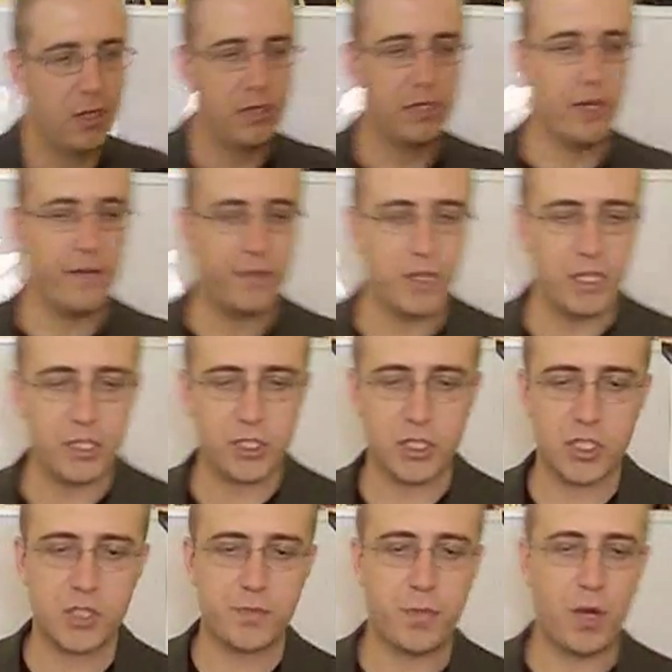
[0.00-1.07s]

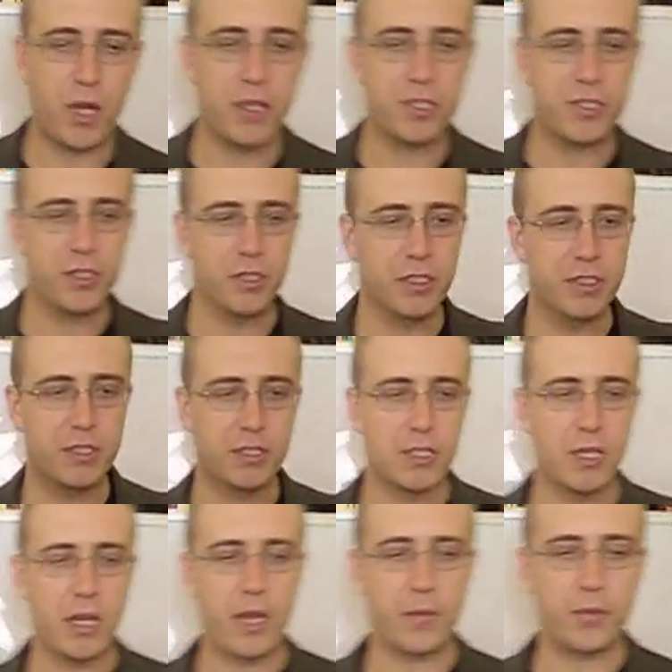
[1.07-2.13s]
definitions, postulates,
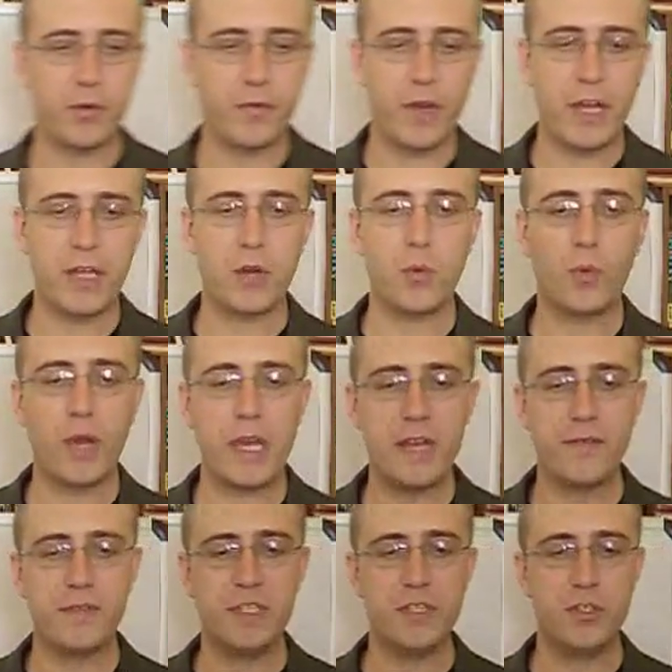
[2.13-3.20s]
and provide a
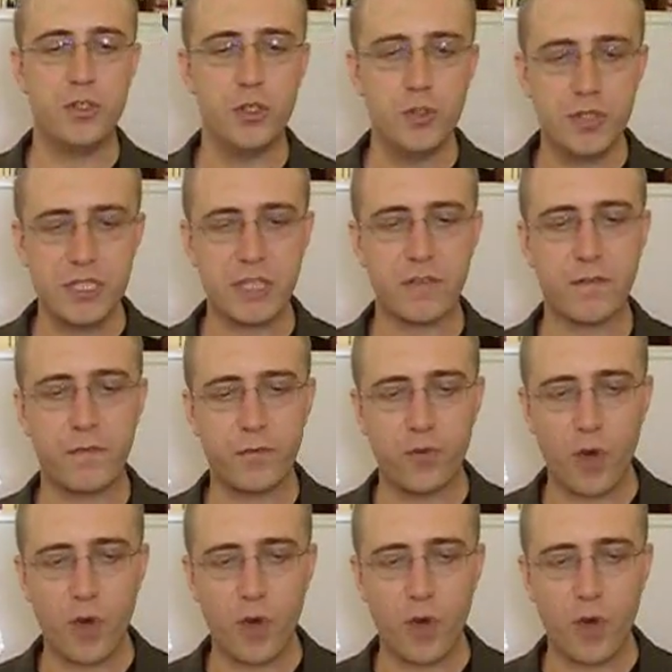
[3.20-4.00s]
way of deducing